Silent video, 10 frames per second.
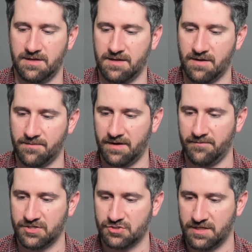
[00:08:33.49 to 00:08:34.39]
Now I'm going to
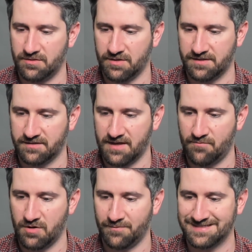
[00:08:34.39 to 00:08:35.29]
make sure I don't get the time
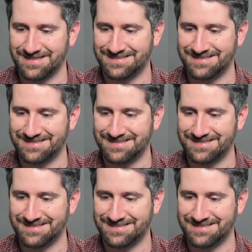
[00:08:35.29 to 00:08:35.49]
wrong because I